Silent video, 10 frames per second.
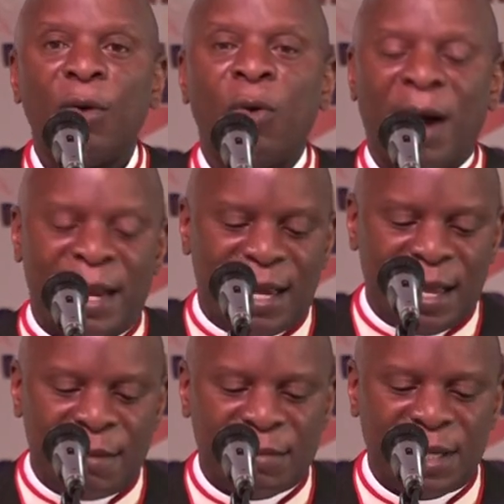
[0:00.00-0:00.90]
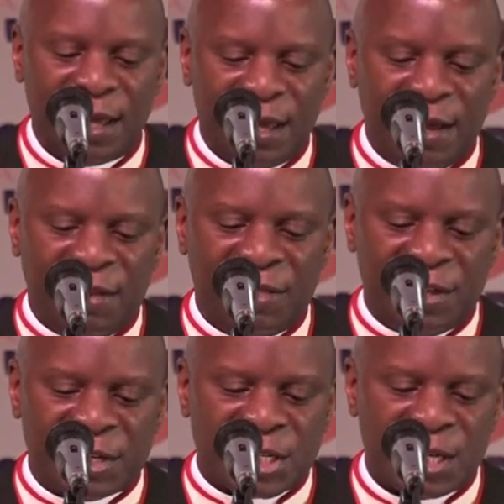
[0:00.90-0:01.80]
who are named in
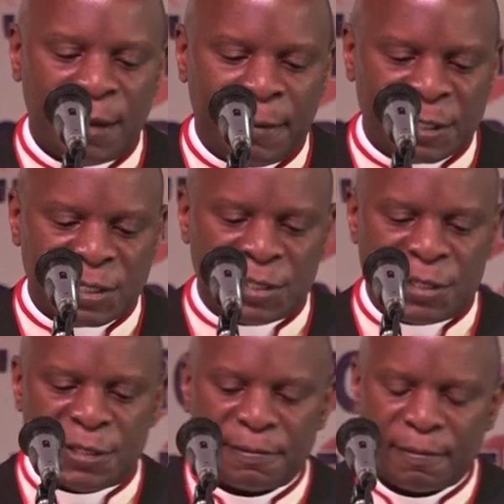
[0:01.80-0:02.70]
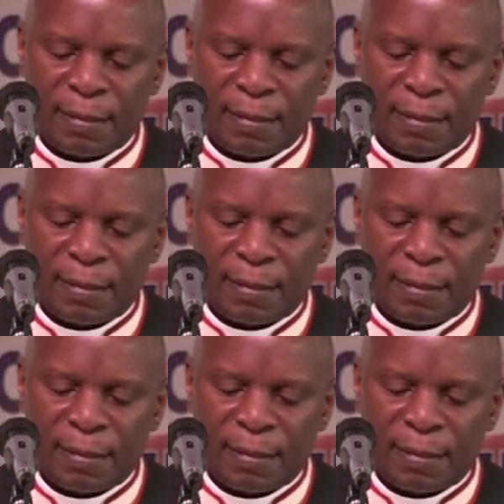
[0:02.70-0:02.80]
this passage.